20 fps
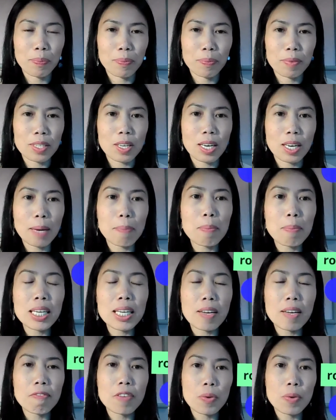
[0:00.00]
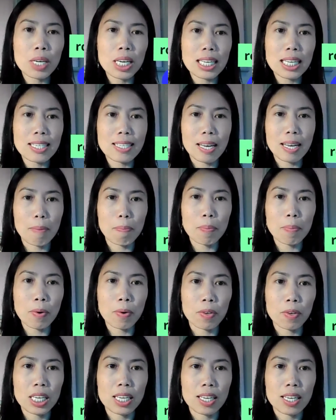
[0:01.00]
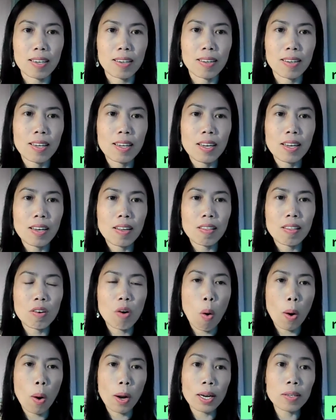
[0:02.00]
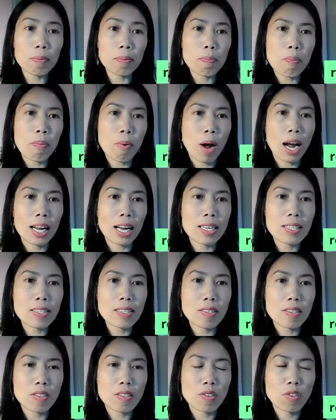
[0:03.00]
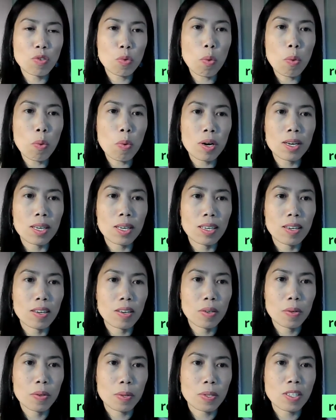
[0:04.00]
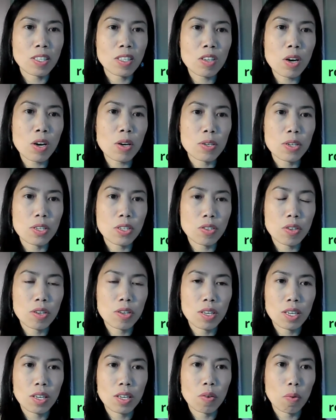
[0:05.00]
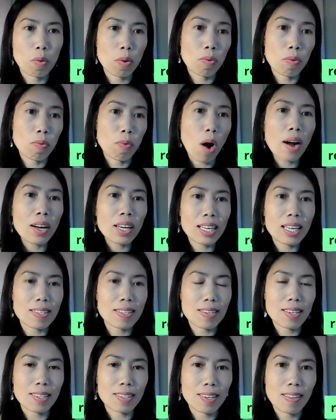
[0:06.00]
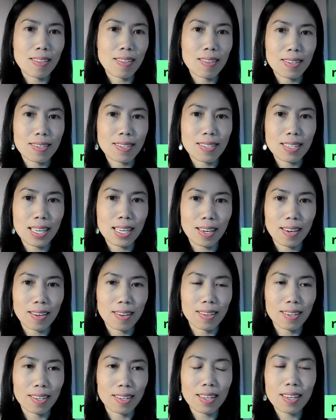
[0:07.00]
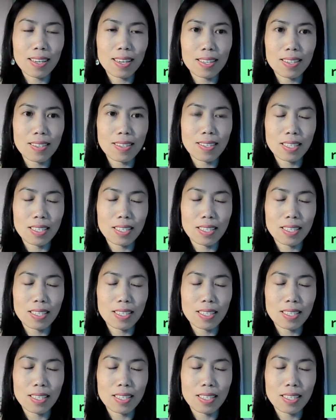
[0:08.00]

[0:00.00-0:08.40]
So let me give you an example here. The oil price soared or surged or rocketed this year, and it is